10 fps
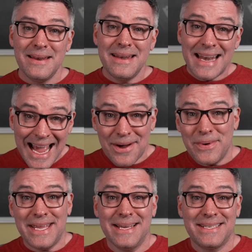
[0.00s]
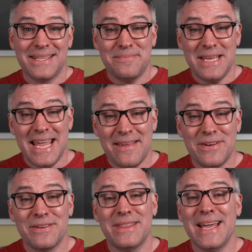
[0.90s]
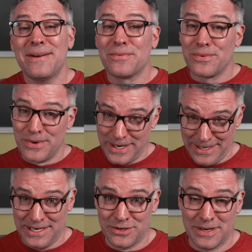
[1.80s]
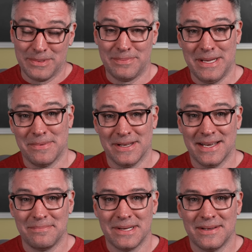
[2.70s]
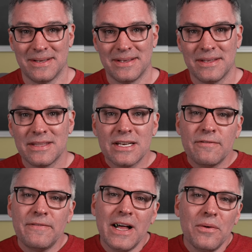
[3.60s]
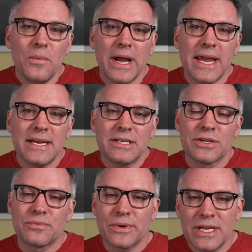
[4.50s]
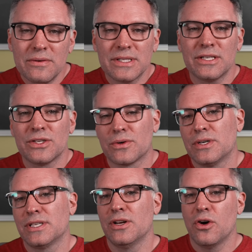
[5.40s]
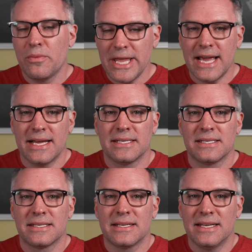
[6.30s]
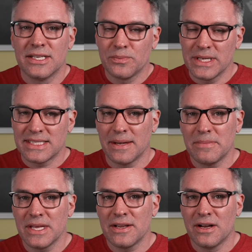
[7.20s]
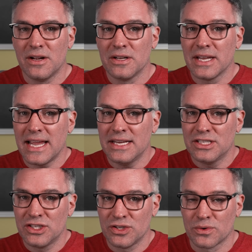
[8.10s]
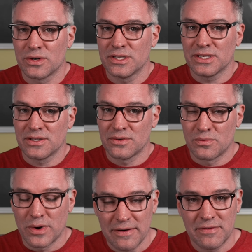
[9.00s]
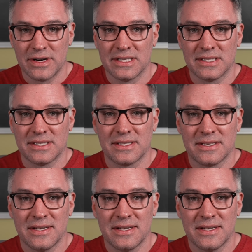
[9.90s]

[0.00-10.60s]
Now we get to the behavior that really trips people up. The default way to reuse a source in OBS is with something called a source reference.